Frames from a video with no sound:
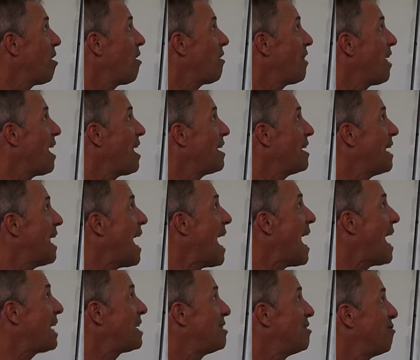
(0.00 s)
call that an
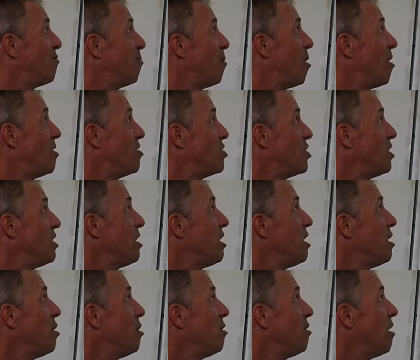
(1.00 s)
active margin.
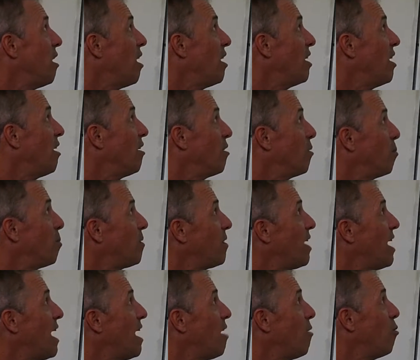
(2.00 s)
Another
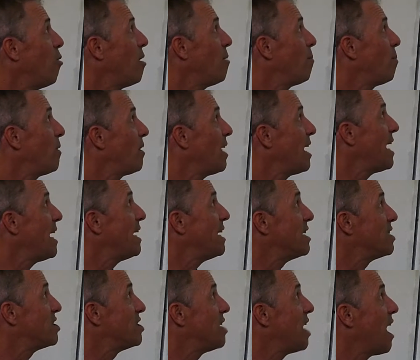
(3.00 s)
plate, one plate
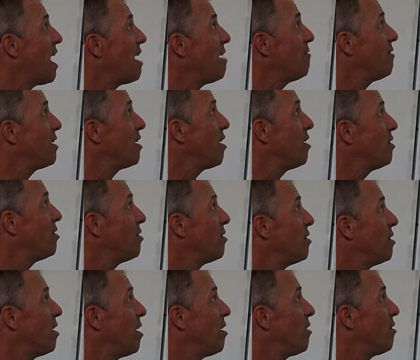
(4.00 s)
is diving under
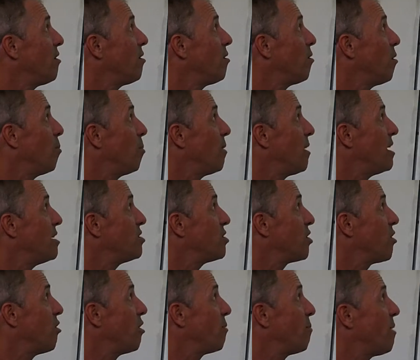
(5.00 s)
another, or plates are
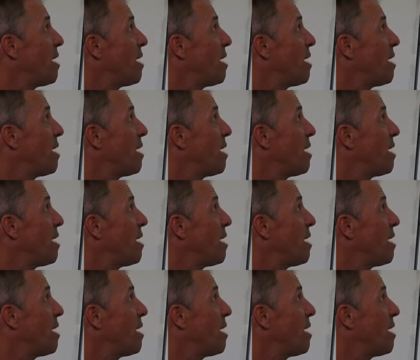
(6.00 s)
going